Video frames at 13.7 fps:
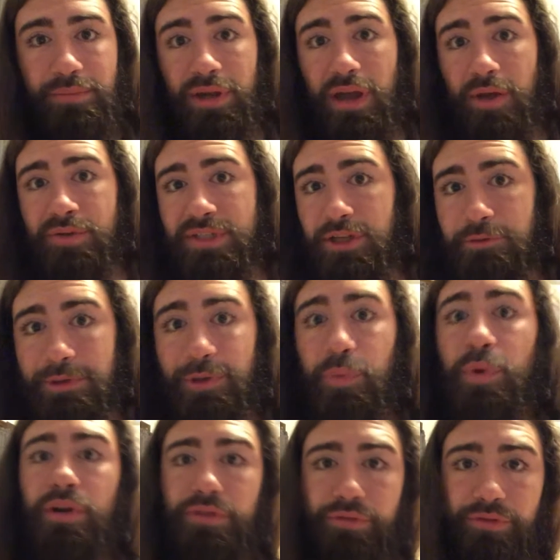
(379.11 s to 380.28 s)
but God was still able to
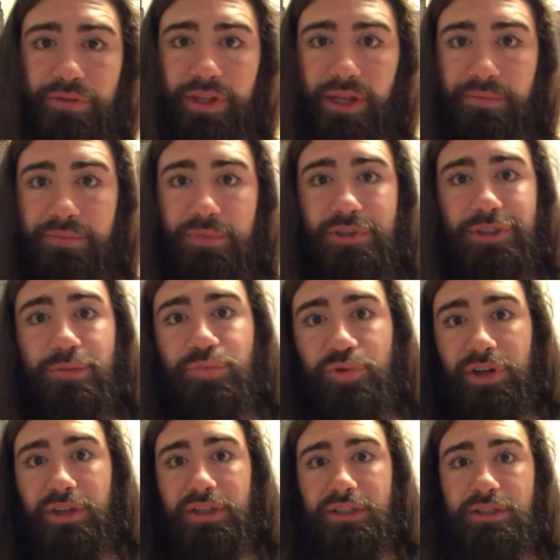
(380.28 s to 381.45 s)
work through them to
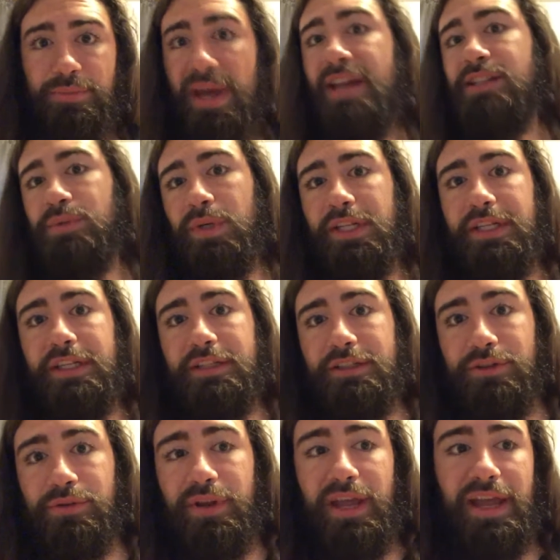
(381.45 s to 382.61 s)
bring to pass what He needed to.